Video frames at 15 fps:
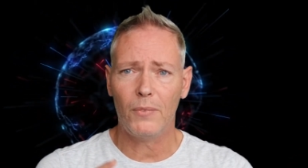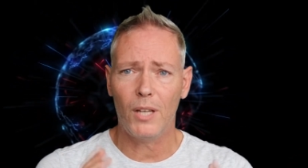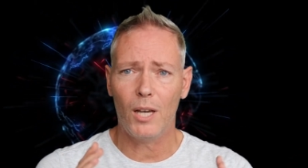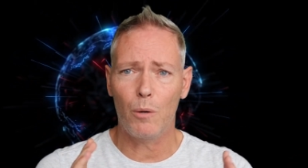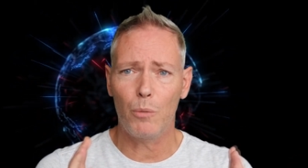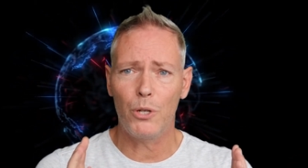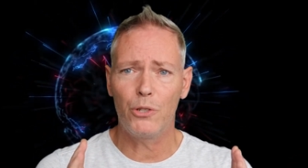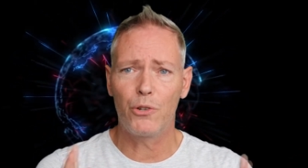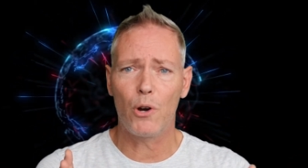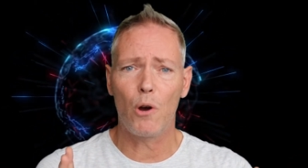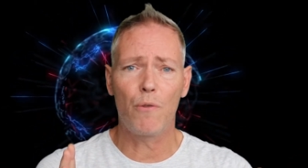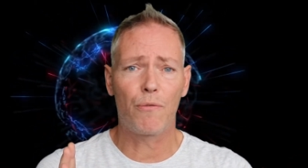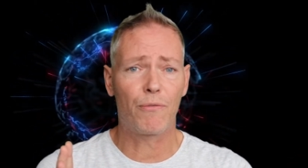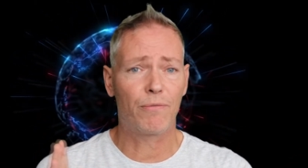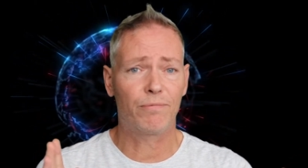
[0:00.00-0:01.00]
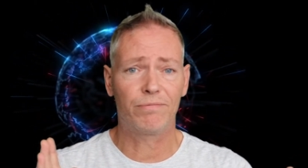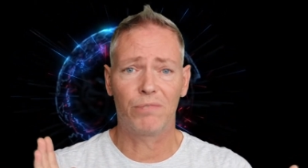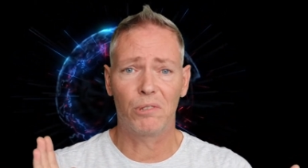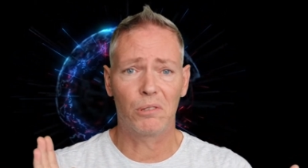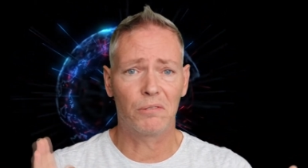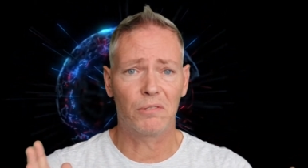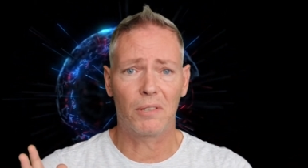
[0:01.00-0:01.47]
and we drove
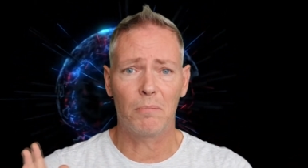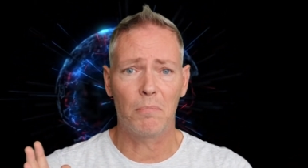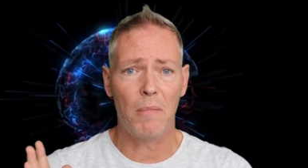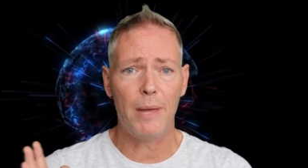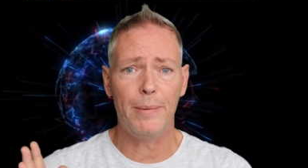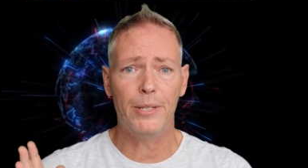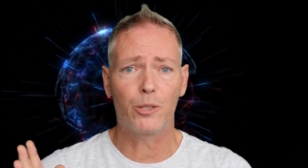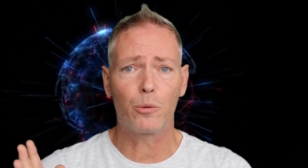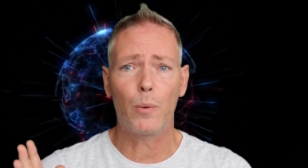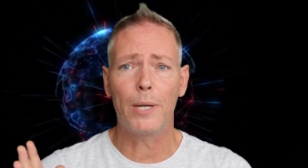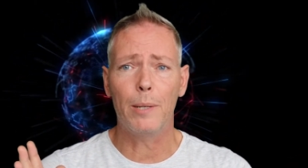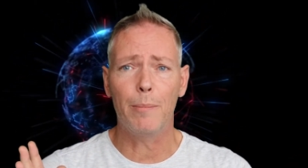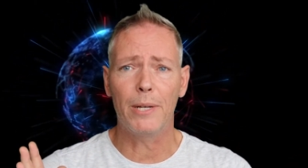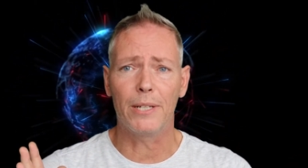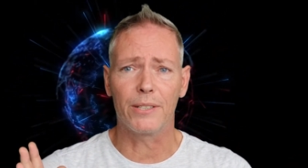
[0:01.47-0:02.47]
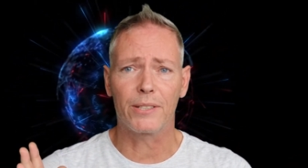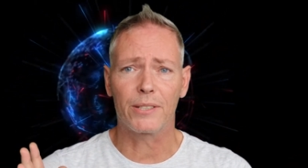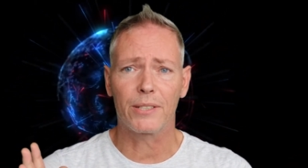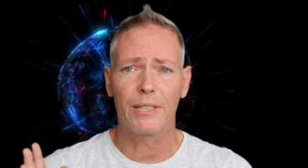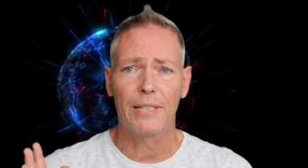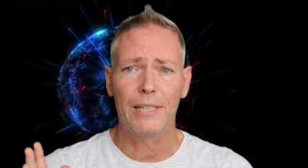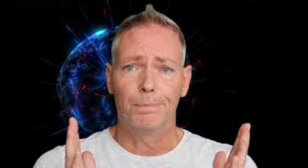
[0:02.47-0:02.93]
for maybe 20 minutes.
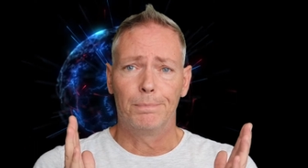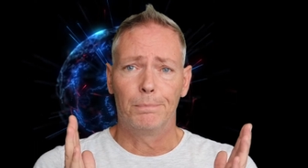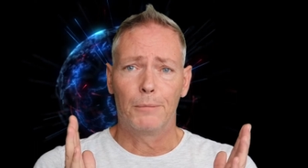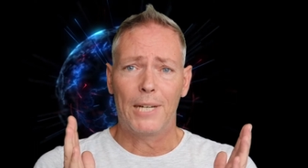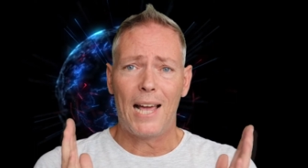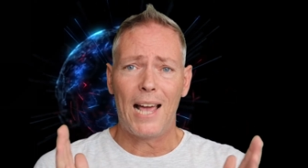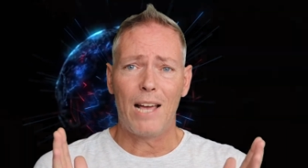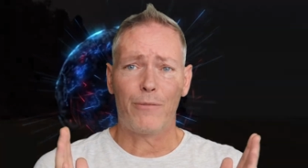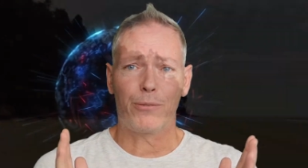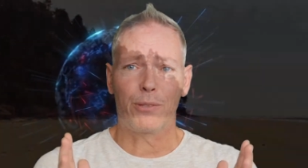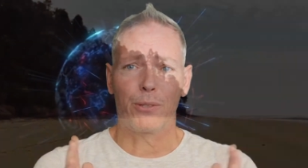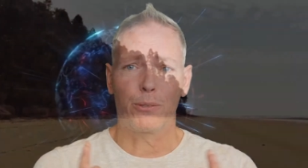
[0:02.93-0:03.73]
But after